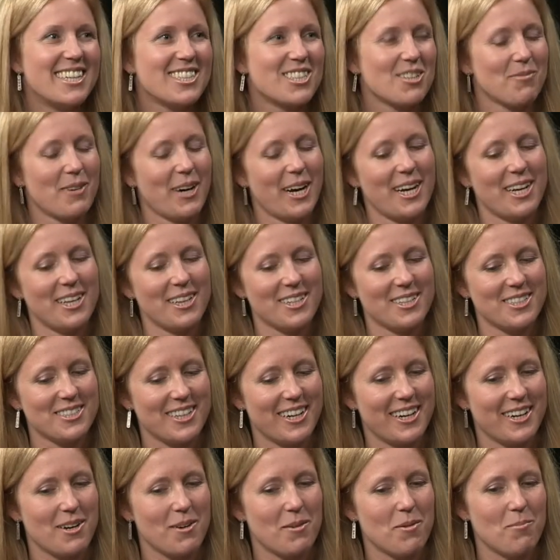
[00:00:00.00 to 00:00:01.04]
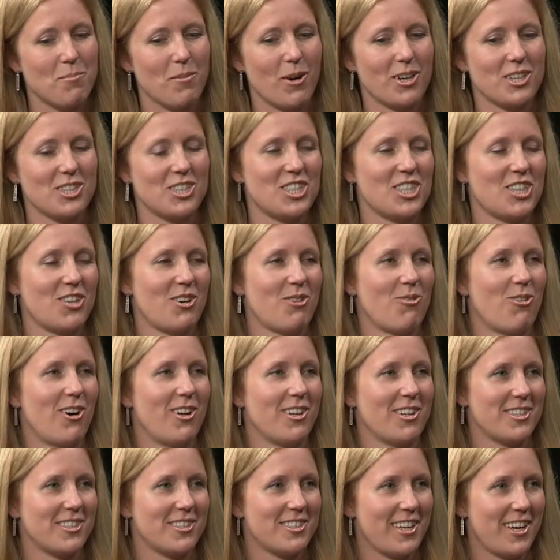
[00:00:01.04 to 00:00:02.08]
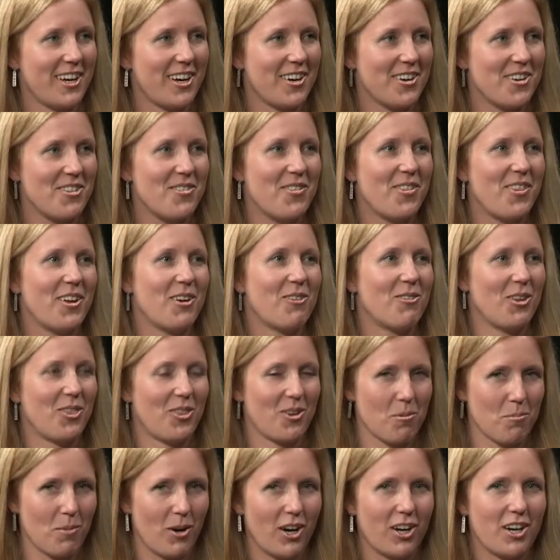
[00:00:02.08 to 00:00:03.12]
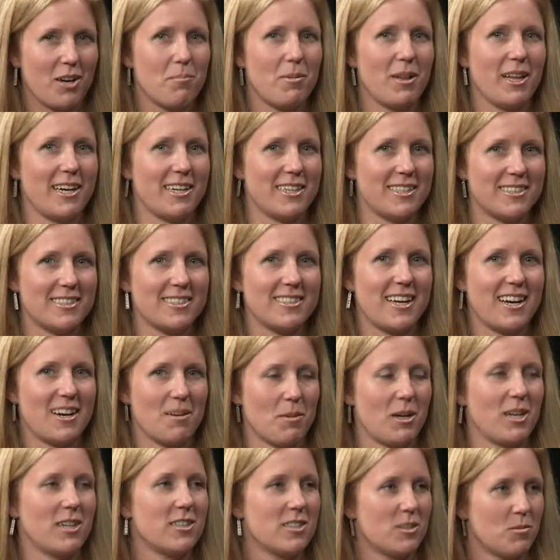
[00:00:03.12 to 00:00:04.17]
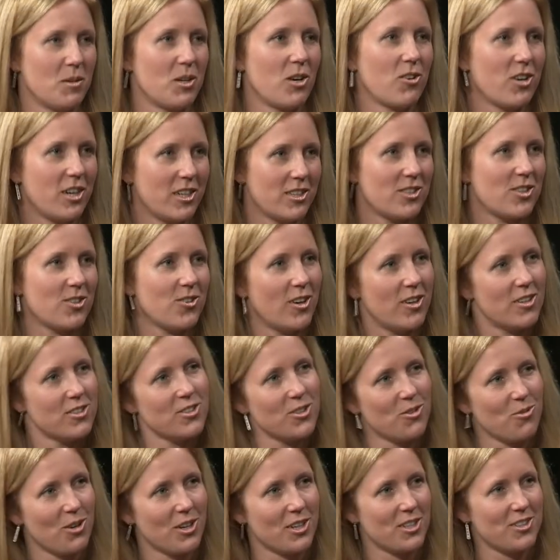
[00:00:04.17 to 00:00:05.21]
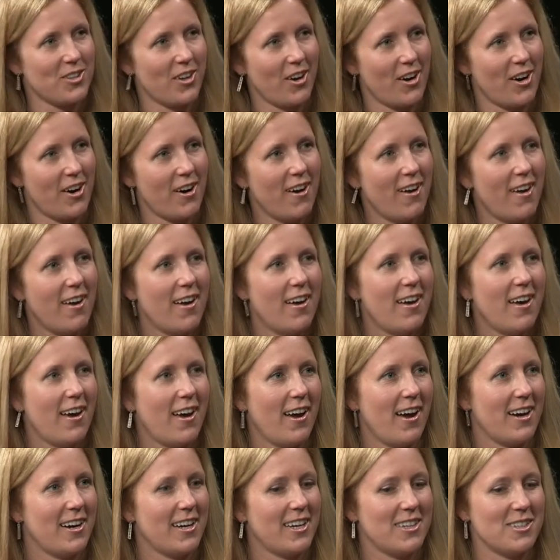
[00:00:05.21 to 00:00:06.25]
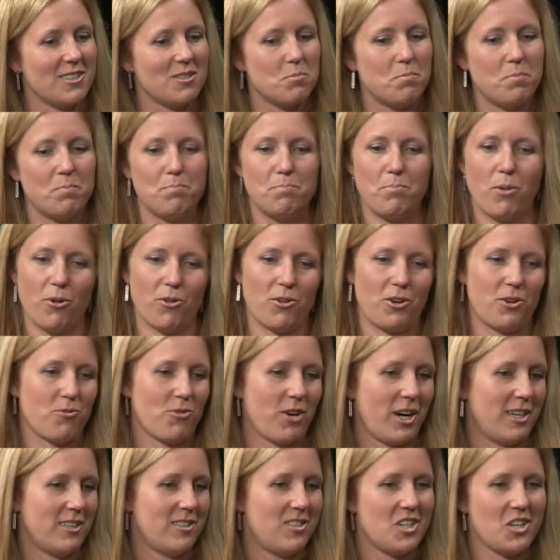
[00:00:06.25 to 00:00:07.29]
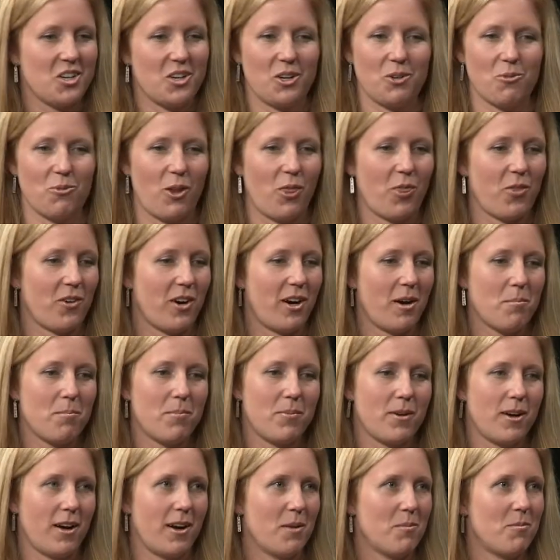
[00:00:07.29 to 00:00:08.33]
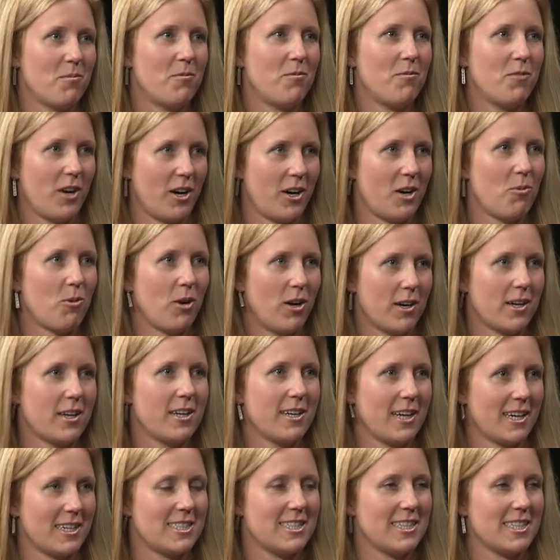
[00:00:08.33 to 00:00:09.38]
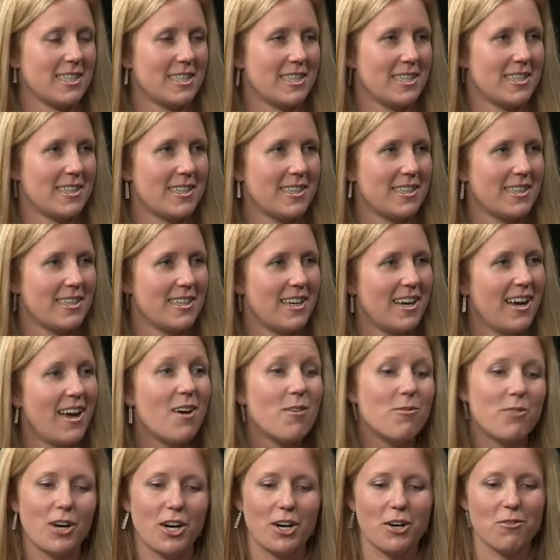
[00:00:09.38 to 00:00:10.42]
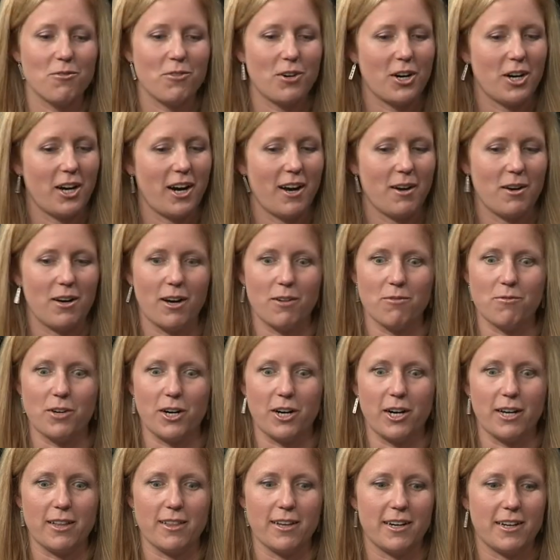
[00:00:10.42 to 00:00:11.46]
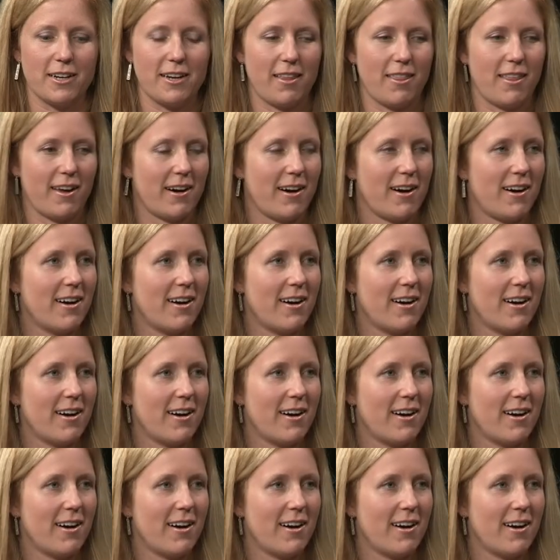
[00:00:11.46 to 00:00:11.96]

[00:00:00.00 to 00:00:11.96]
so my in-laws, uh, Mark and Sherry Wallerce, they own the Winthrop Marketplace, and my husband, Chris, who also works there. And he's born and raised here in Winthrop, yep. um, very well connected. Good people. Very, Good very. People. I got very lucky there.